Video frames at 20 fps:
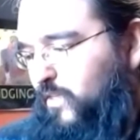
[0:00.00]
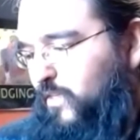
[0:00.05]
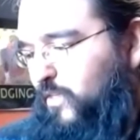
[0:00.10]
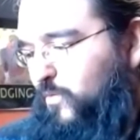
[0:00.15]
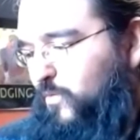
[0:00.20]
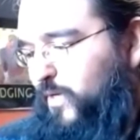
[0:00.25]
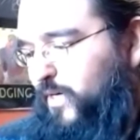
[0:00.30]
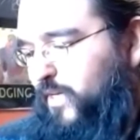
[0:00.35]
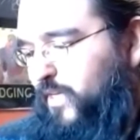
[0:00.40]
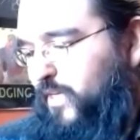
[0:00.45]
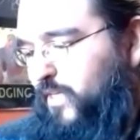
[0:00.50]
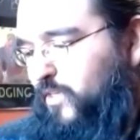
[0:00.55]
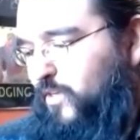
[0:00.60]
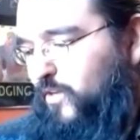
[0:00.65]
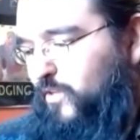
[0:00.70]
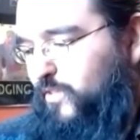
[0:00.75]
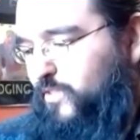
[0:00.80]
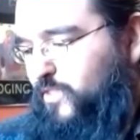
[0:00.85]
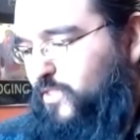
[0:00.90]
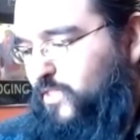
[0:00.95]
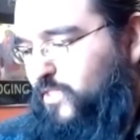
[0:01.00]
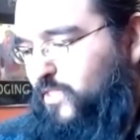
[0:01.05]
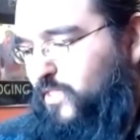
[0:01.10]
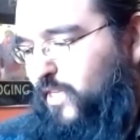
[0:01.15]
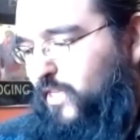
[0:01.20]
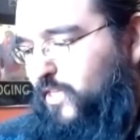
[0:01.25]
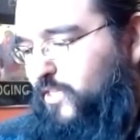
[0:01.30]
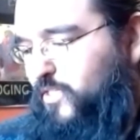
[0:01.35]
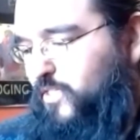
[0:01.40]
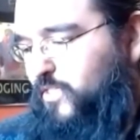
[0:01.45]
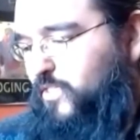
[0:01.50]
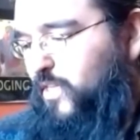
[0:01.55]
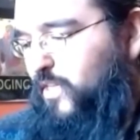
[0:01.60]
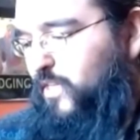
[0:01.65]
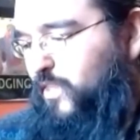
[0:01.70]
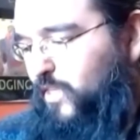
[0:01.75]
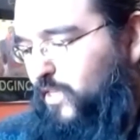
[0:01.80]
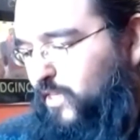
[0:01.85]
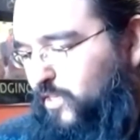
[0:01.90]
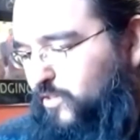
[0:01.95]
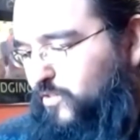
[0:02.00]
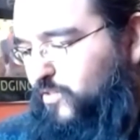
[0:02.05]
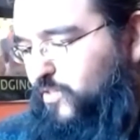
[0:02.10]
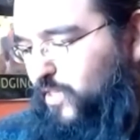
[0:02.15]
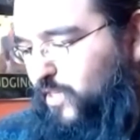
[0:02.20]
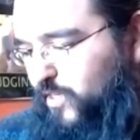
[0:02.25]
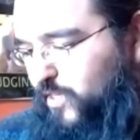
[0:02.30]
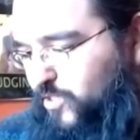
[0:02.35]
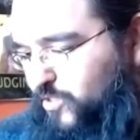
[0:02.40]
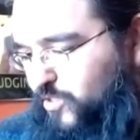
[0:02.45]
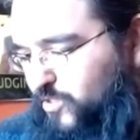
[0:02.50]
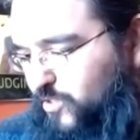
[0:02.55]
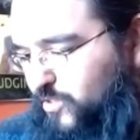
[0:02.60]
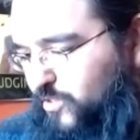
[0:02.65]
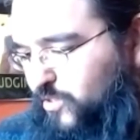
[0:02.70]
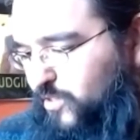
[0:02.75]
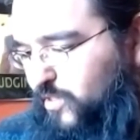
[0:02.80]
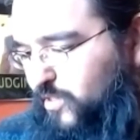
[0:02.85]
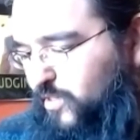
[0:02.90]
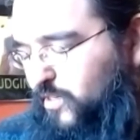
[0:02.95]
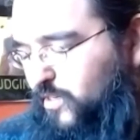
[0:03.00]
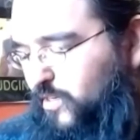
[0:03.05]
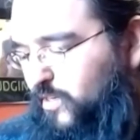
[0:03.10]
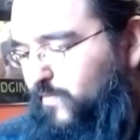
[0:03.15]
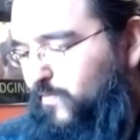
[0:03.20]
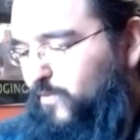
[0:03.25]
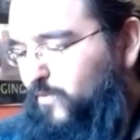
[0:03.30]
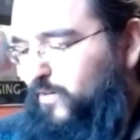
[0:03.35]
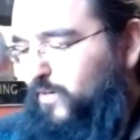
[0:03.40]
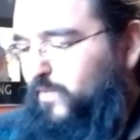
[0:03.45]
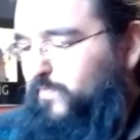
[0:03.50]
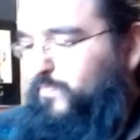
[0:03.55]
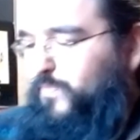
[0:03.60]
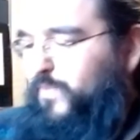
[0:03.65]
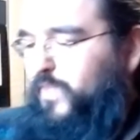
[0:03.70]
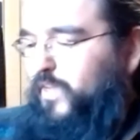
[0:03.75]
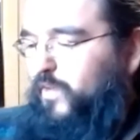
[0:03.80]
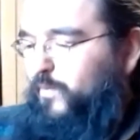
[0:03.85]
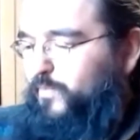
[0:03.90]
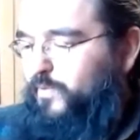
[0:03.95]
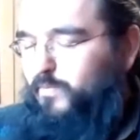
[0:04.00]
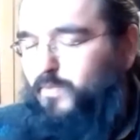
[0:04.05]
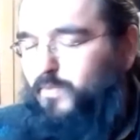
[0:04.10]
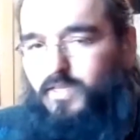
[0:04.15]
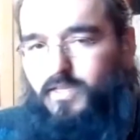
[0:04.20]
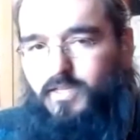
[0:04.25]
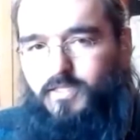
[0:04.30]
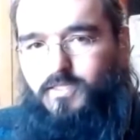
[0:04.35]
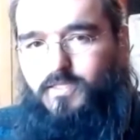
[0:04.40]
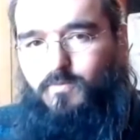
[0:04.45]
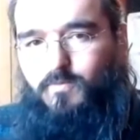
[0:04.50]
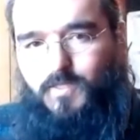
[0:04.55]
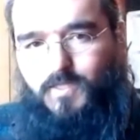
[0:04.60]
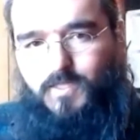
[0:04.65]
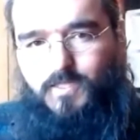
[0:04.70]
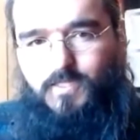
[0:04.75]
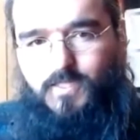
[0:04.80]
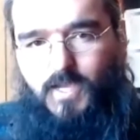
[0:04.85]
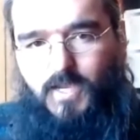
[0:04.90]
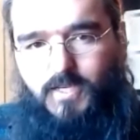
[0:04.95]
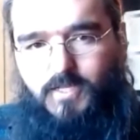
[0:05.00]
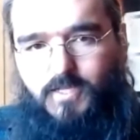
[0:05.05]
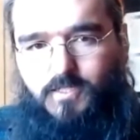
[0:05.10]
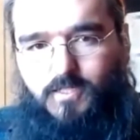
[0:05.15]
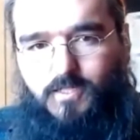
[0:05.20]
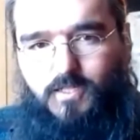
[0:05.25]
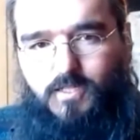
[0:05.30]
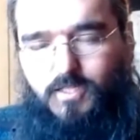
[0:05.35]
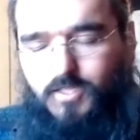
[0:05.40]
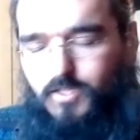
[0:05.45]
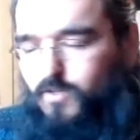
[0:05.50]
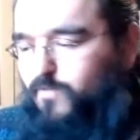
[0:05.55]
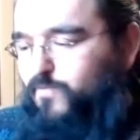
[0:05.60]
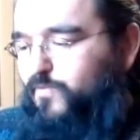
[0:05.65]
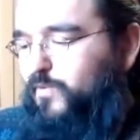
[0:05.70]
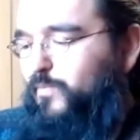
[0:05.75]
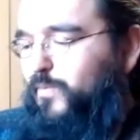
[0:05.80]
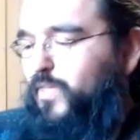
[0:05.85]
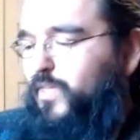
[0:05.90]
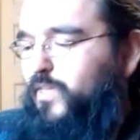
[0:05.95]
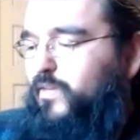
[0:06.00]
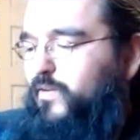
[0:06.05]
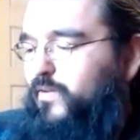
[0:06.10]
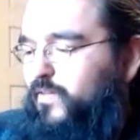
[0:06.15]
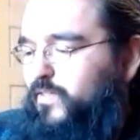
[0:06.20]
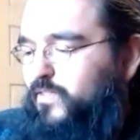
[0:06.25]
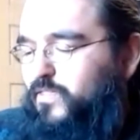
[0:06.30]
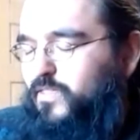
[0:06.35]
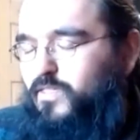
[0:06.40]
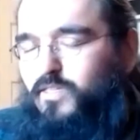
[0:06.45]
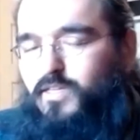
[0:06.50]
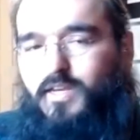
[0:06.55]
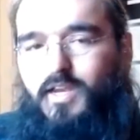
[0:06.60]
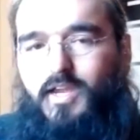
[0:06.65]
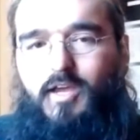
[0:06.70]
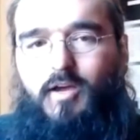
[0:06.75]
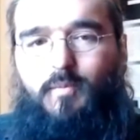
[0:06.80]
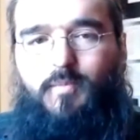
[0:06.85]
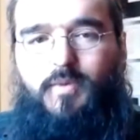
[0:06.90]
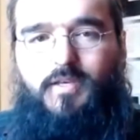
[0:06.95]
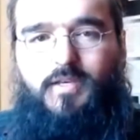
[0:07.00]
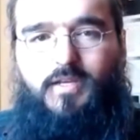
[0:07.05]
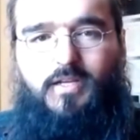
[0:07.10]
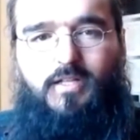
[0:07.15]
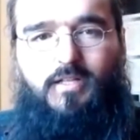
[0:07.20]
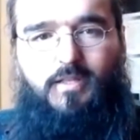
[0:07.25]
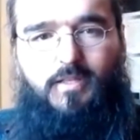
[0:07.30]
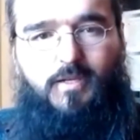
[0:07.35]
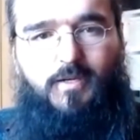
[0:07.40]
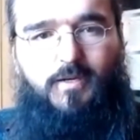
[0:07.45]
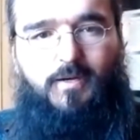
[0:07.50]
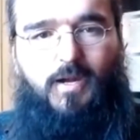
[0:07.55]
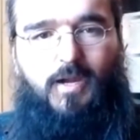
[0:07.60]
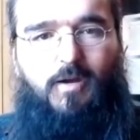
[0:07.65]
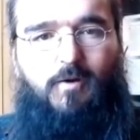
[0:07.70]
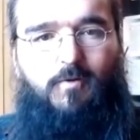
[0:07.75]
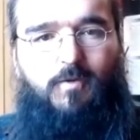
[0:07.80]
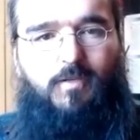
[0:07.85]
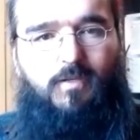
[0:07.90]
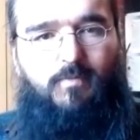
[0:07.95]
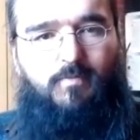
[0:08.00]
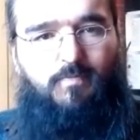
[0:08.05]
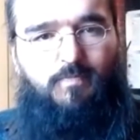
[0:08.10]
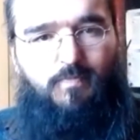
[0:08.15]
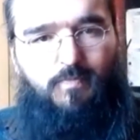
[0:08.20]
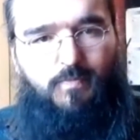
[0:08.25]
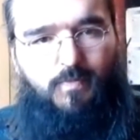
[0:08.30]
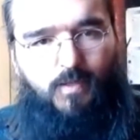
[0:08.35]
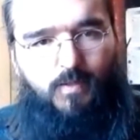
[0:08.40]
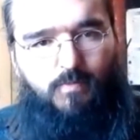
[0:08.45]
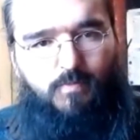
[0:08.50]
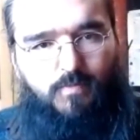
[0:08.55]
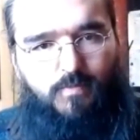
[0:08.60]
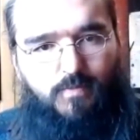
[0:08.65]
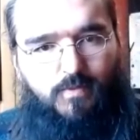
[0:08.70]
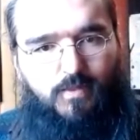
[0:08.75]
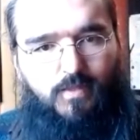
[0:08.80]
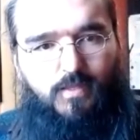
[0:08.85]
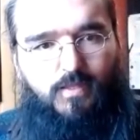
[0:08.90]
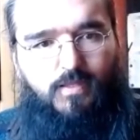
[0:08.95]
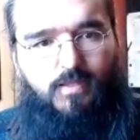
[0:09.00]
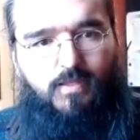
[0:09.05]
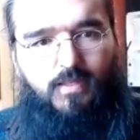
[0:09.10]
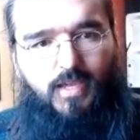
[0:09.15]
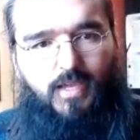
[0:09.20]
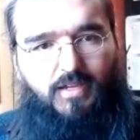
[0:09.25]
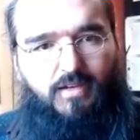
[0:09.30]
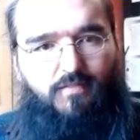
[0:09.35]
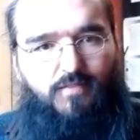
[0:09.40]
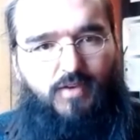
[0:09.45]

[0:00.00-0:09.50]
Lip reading: want to acknowledge the sage and say thank you, sage, for helping me, because what the sage is going to do for me is it's going to help me to clear out negative